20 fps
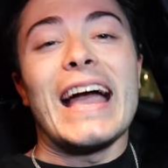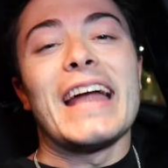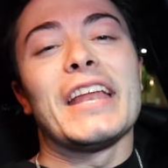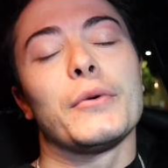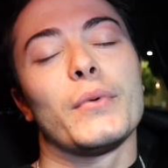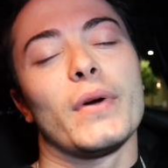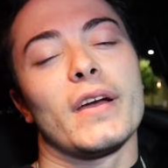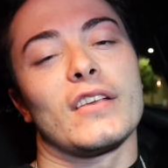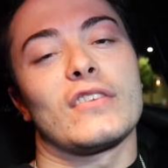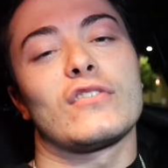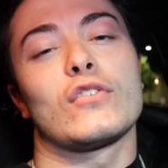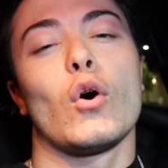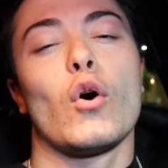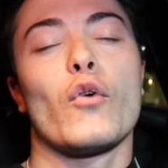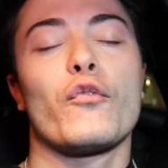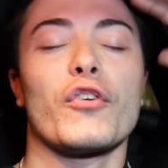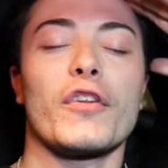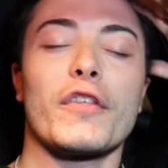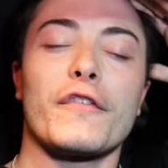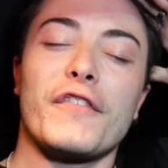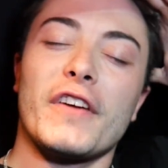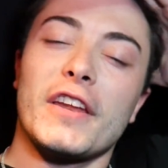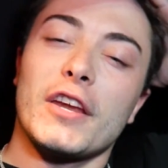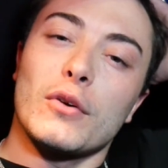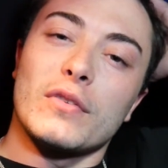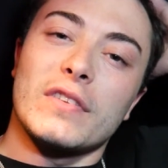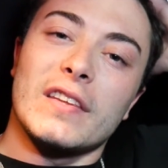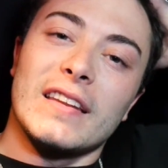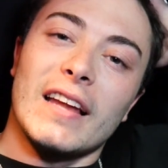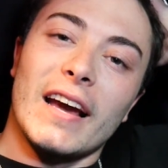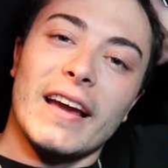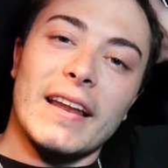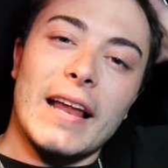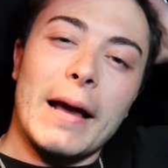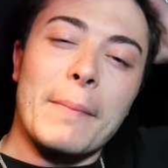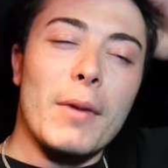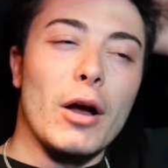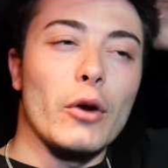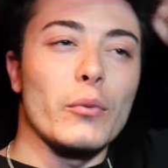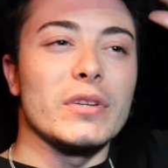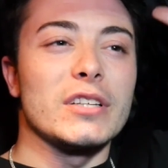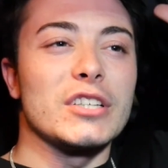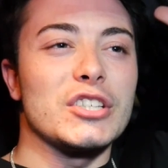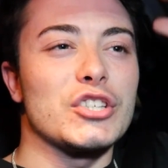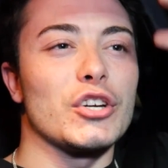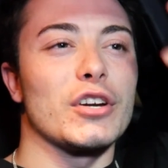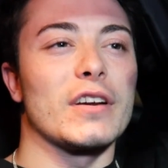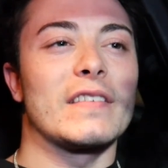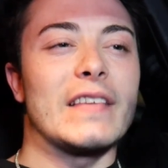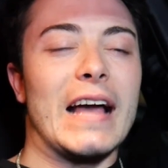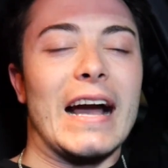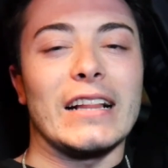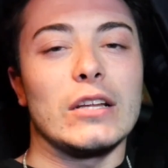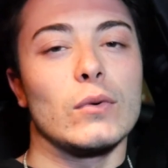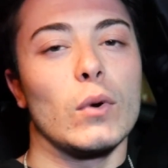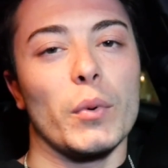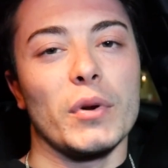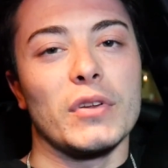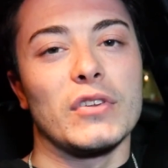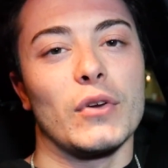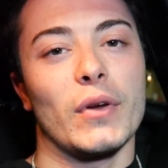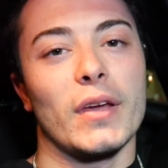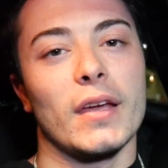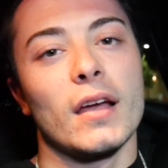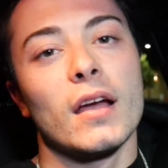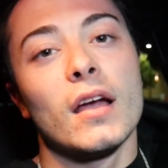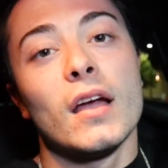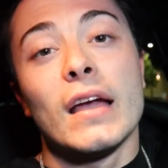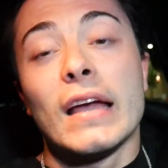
Anyway, so for the video tonight, I'm not really sure exactly what we're doing.